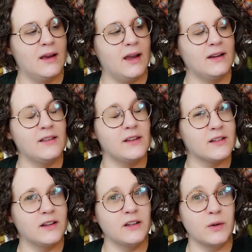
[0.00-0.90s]
I knit these
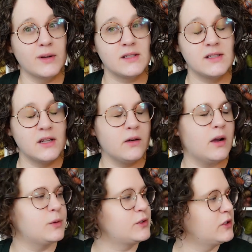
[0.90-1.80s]
on a US
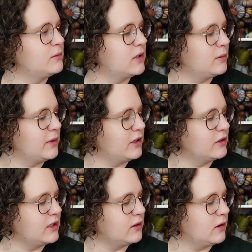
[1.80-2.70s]
0 2mm
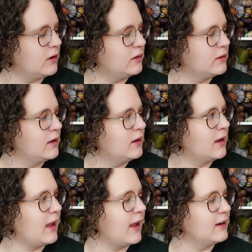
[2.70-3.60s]
needle
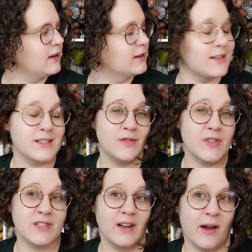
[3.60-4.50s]
and in DoSo
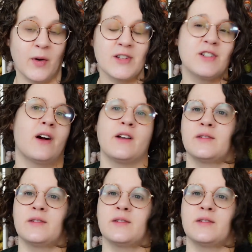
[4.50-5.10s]
Dyeworks yarn.